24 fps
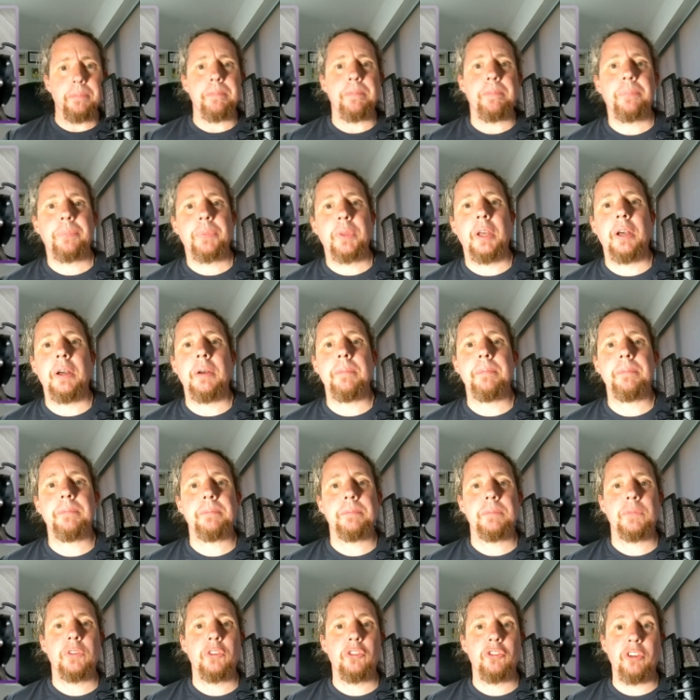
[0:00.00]
To
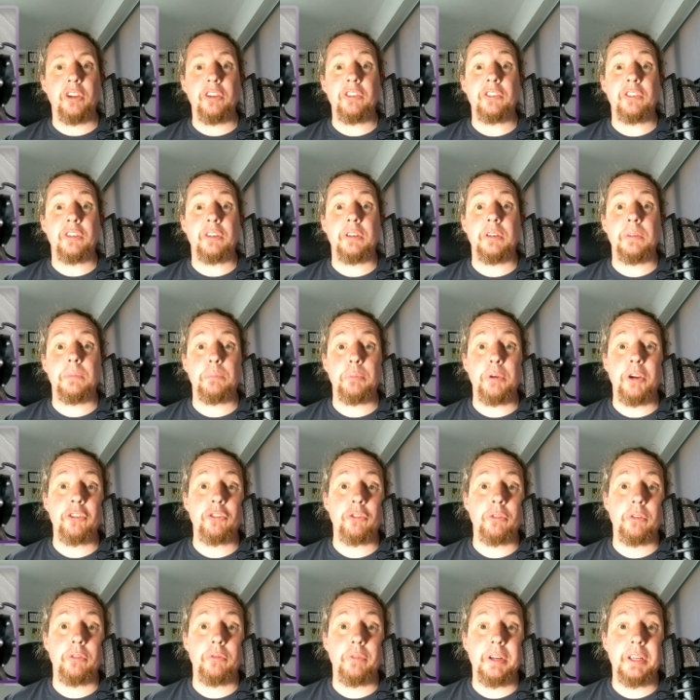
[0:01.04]
change the pressure
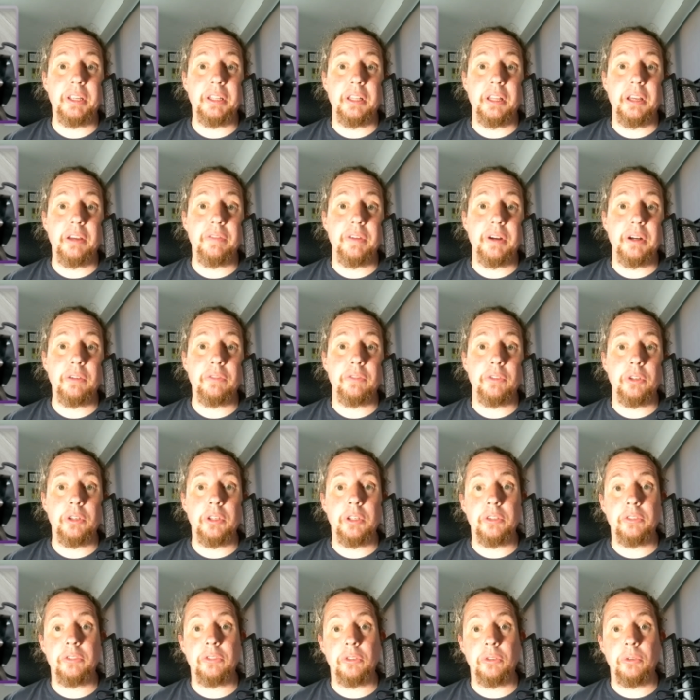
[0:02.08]
on the regulator valve, you
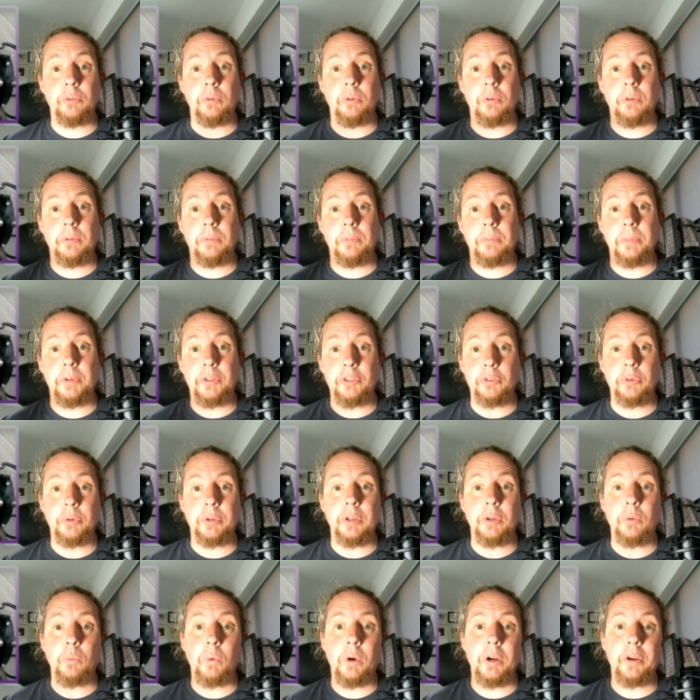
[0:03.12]
need to be doing
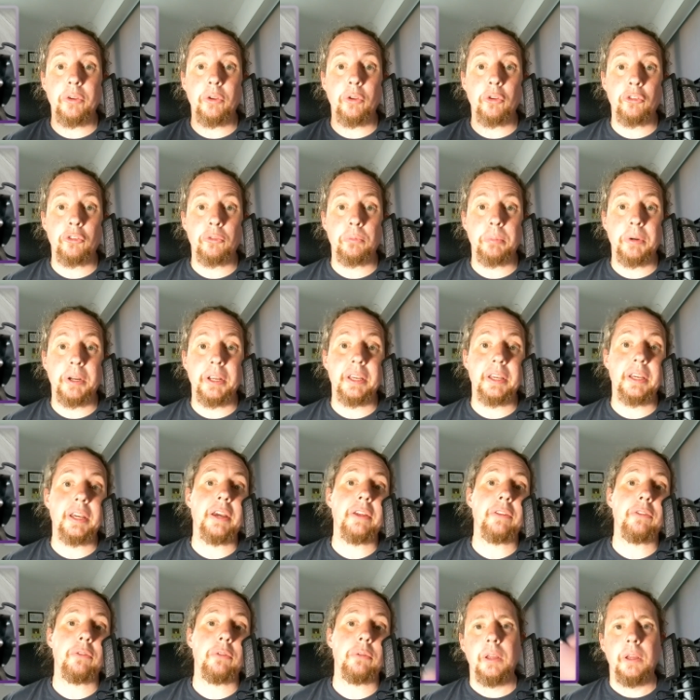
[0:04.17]
it while you're spraying air
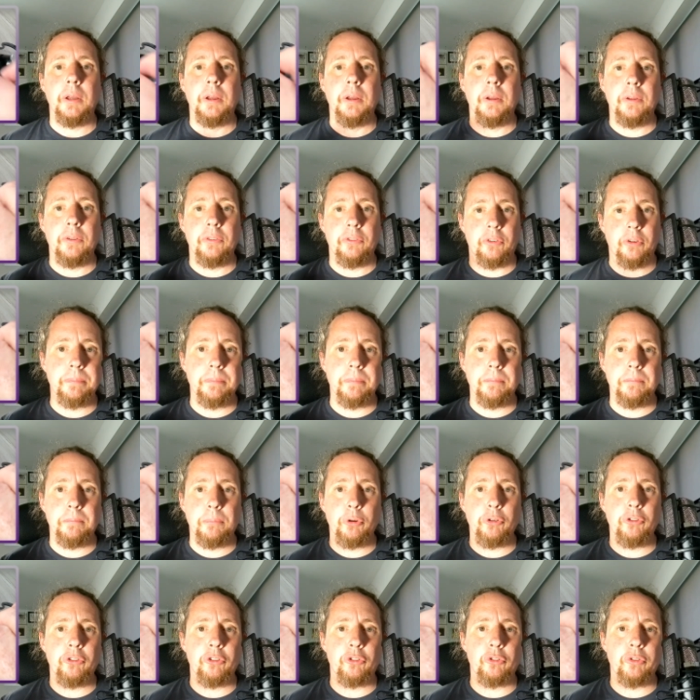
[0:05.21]
through. So
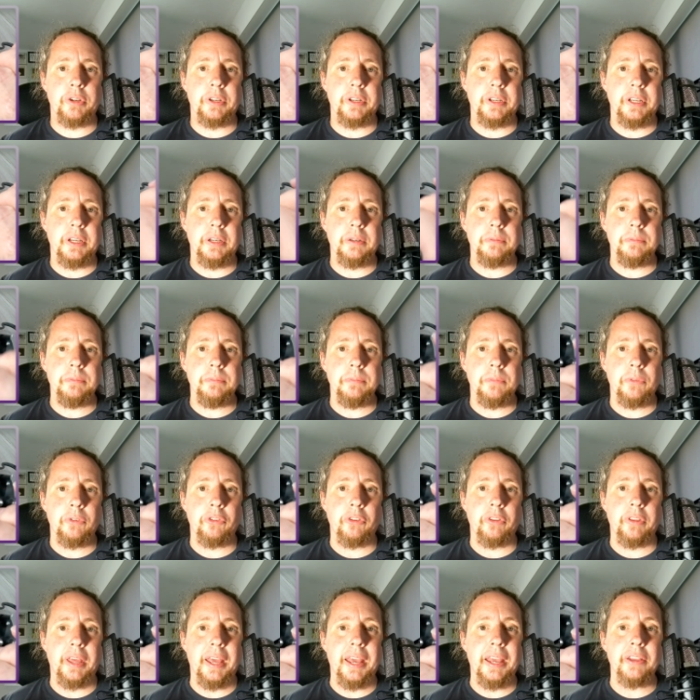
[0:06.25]
push the trigger down
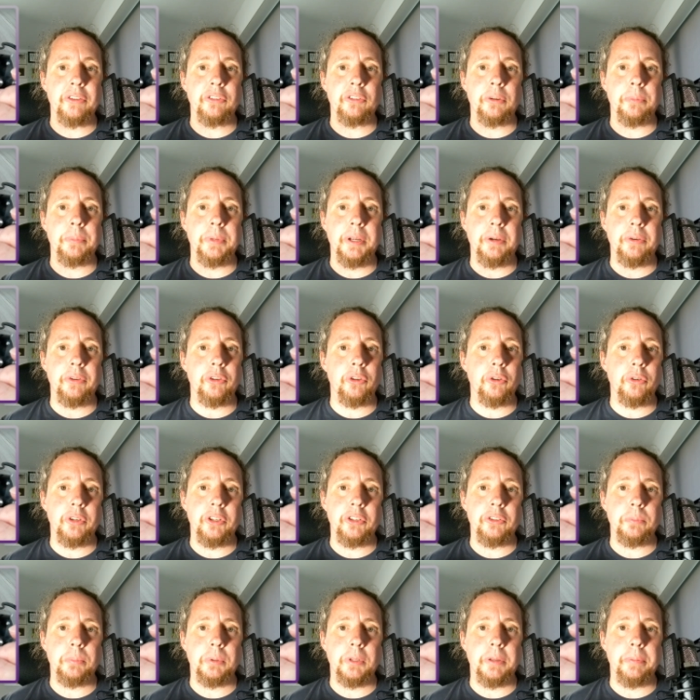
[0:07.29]
so the air's coming out. You don't
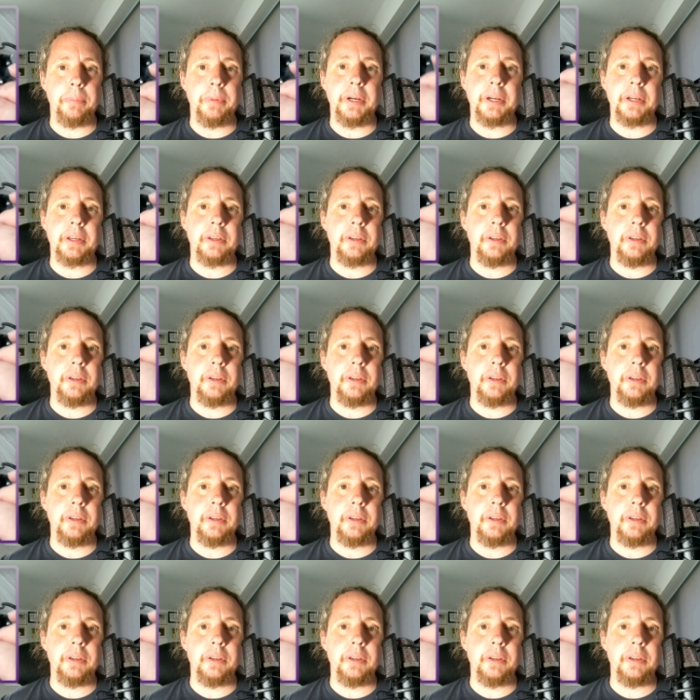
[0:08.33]
need to pull it back.